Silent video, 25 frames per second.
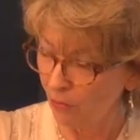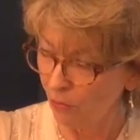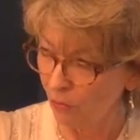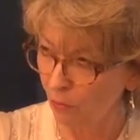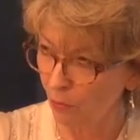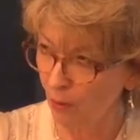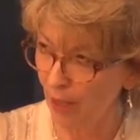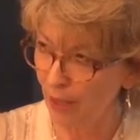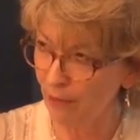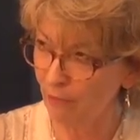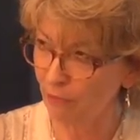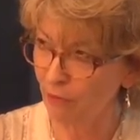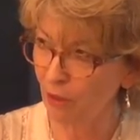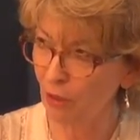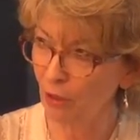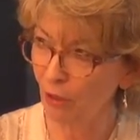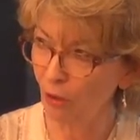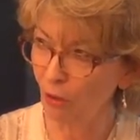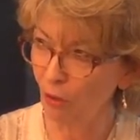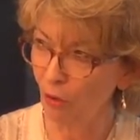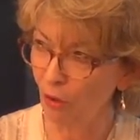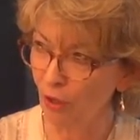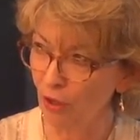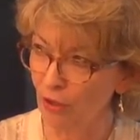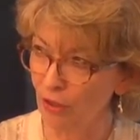Wait for the
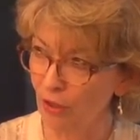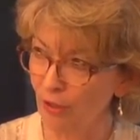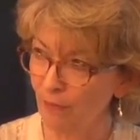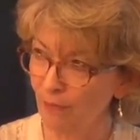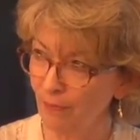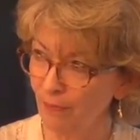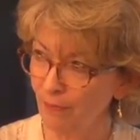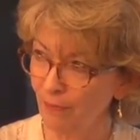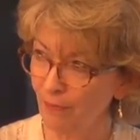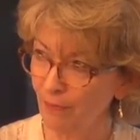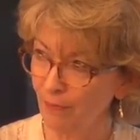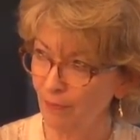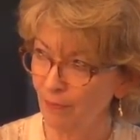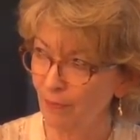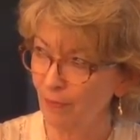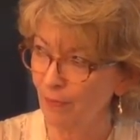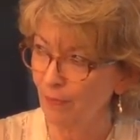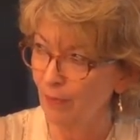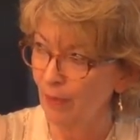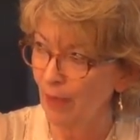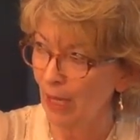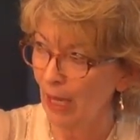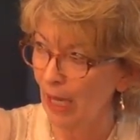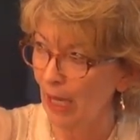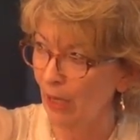Lord
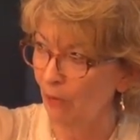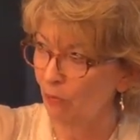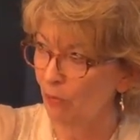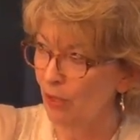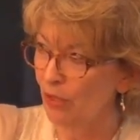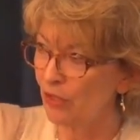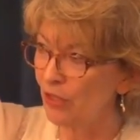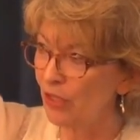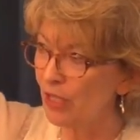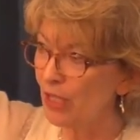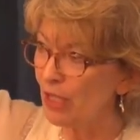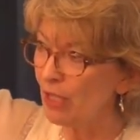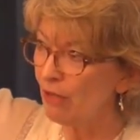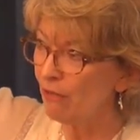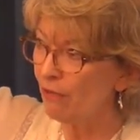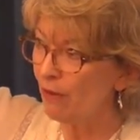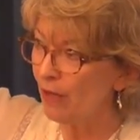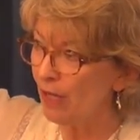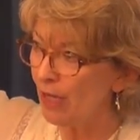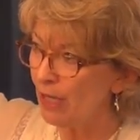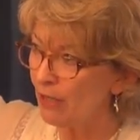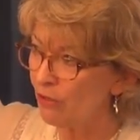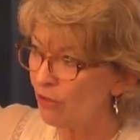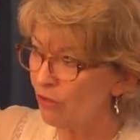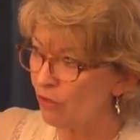and receive
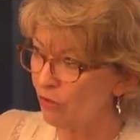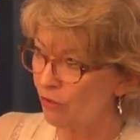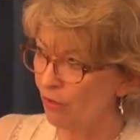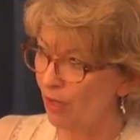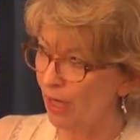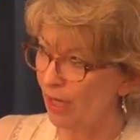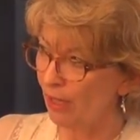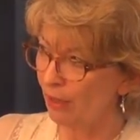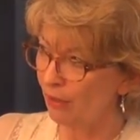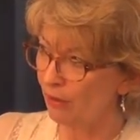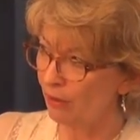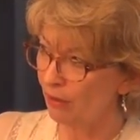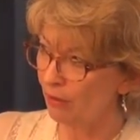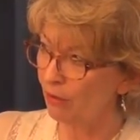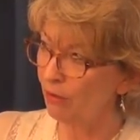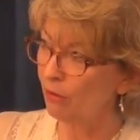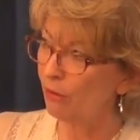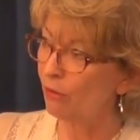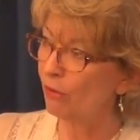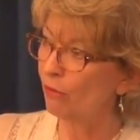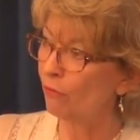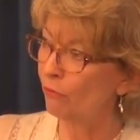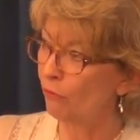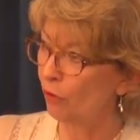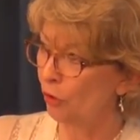His strength
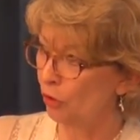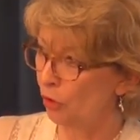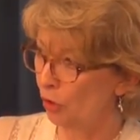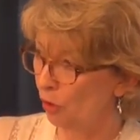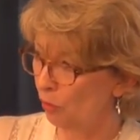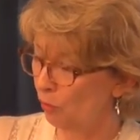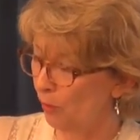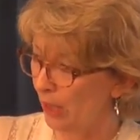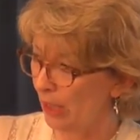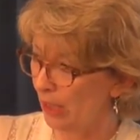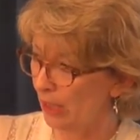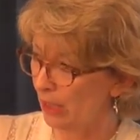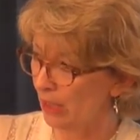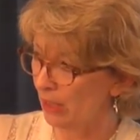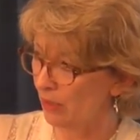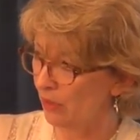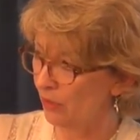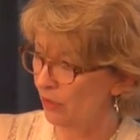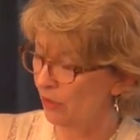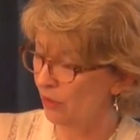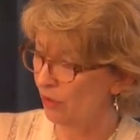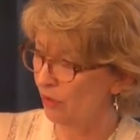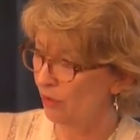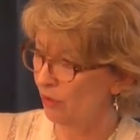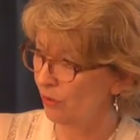for your
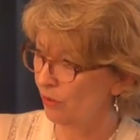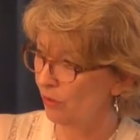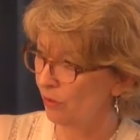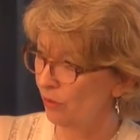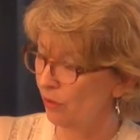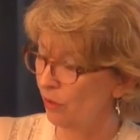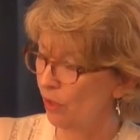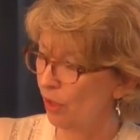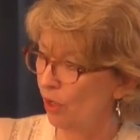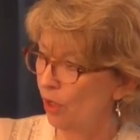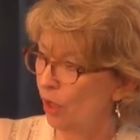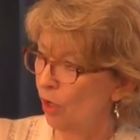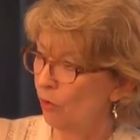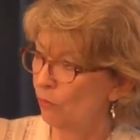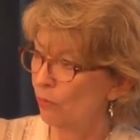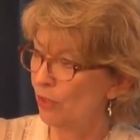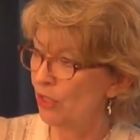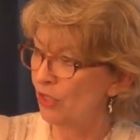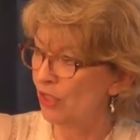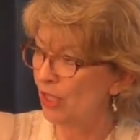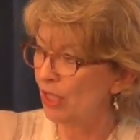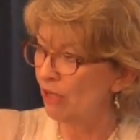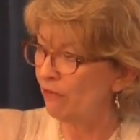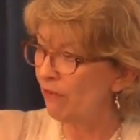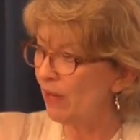weakness.
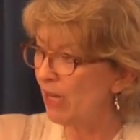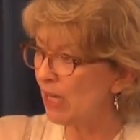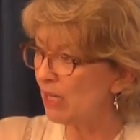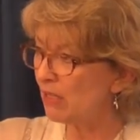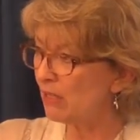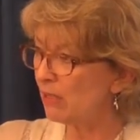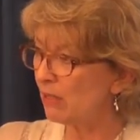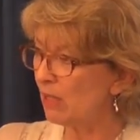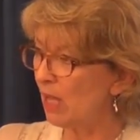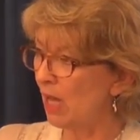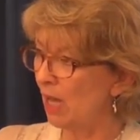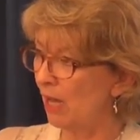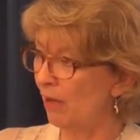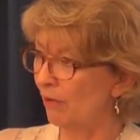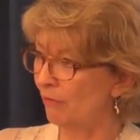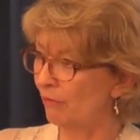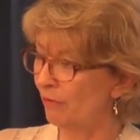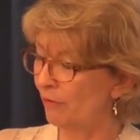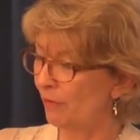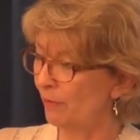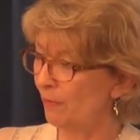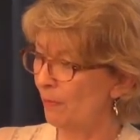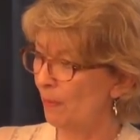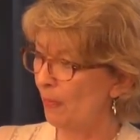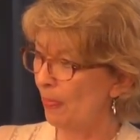Receive His
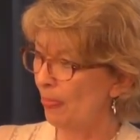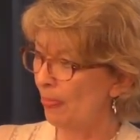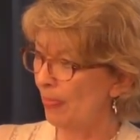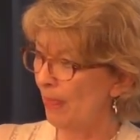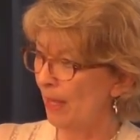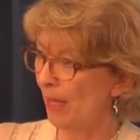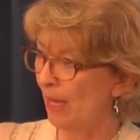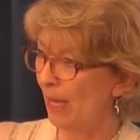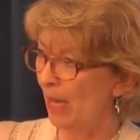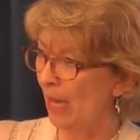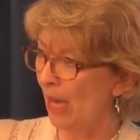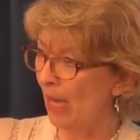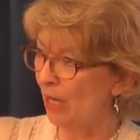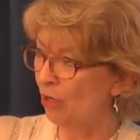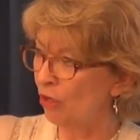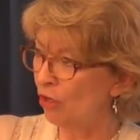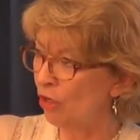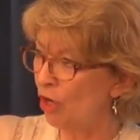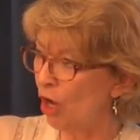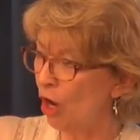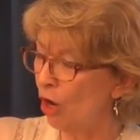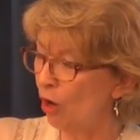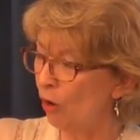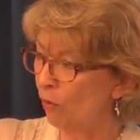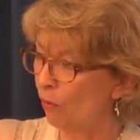love and
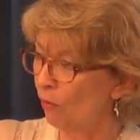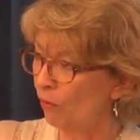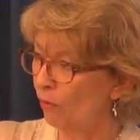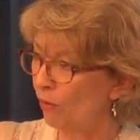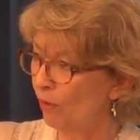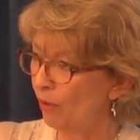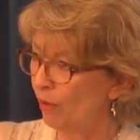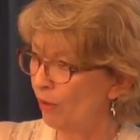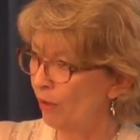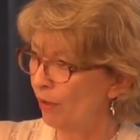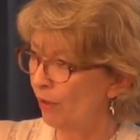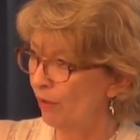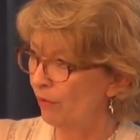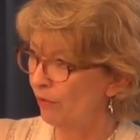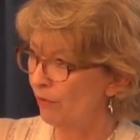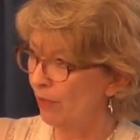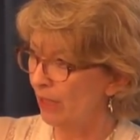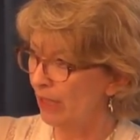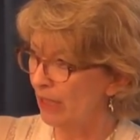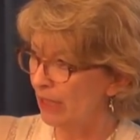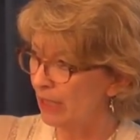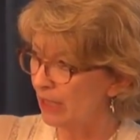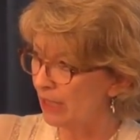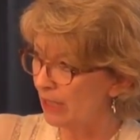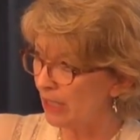know that
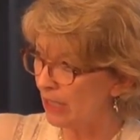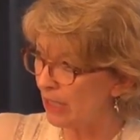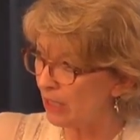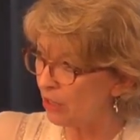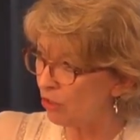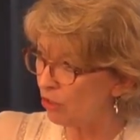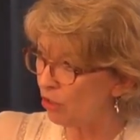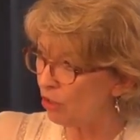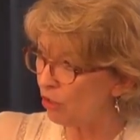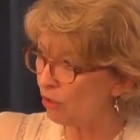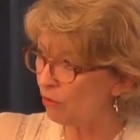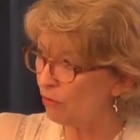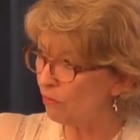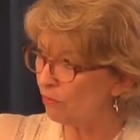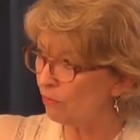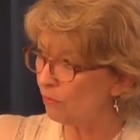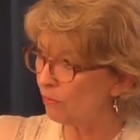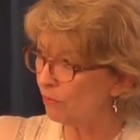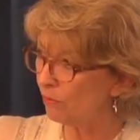He sees you,